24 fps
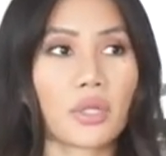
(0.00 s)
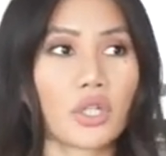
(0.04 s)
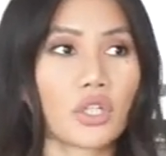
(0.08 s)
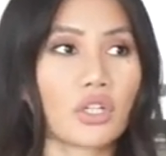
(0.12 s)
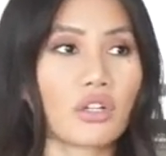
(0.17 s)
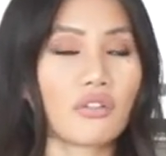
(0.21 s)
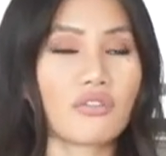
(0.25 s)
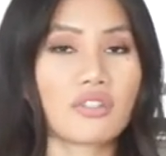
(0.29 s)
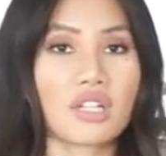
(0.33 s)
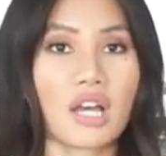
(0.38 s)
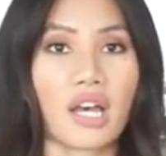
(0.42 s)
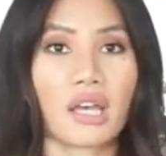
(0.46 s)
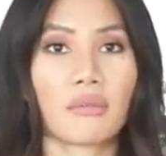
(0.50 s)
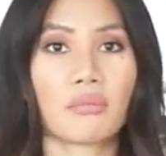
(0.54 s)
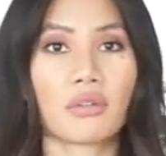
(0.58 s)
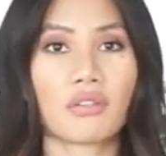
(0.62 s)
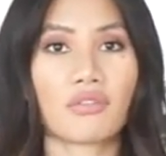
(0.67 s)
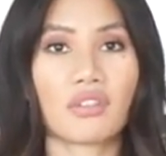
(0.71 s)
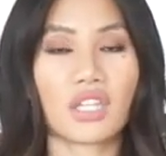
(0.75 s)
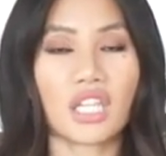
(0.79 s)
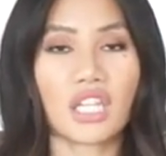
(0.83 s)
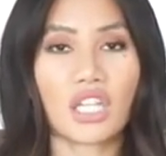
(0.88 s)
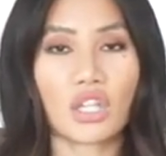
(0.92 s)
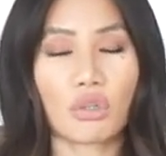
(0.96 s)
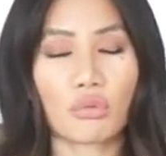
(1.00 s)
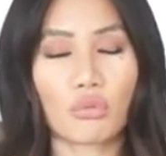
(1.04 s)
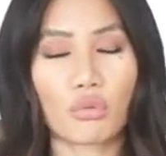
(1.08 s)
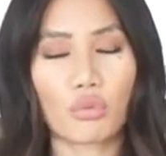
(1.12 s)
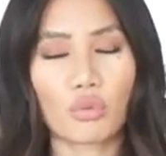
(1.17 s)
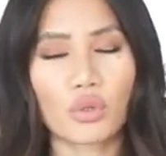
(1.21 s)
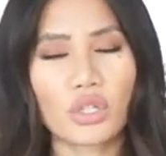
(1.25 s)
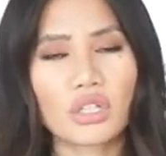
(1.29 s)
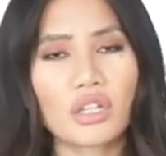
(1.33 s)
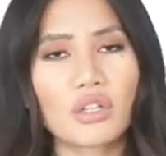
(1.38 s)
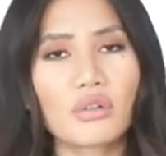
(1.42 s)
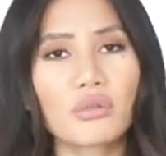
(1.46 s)
period of time of eating
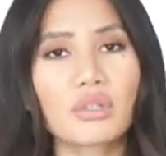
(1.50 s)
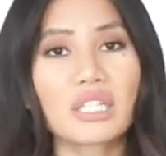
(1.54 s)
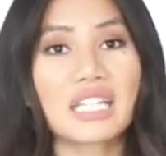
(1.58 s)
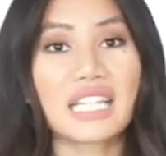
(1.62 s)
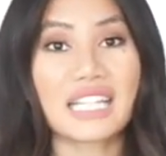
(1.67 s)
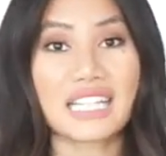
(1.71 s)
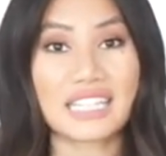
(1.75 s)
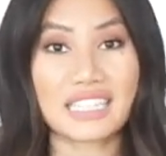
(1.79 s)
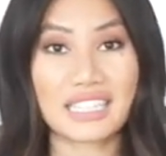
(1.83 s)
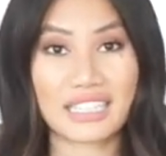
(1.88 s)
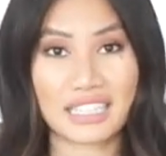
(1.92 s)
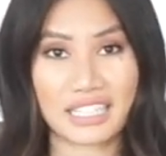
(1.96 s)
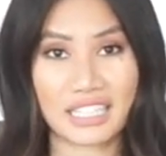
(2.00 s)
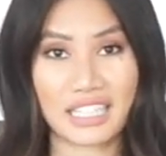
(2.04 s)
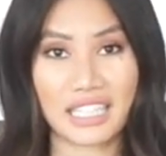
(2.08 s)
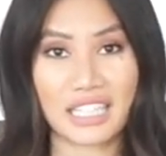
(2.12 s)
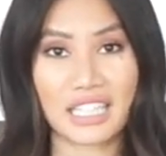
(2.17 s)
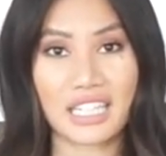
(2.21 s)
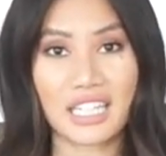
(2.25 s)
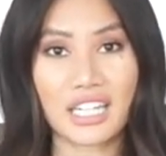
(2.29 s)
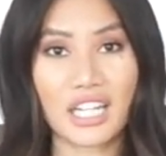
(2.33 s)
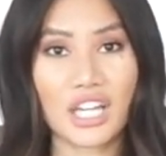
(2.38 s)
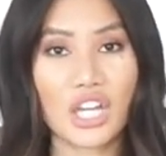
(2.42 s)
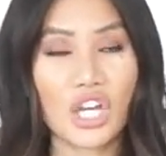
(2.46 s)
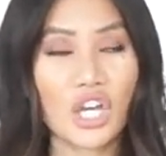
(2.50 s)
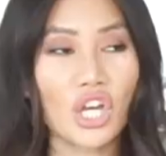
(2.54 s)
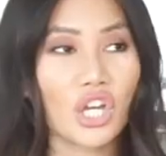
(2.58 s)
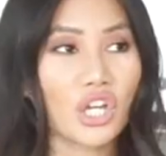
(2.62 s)
really, really clean,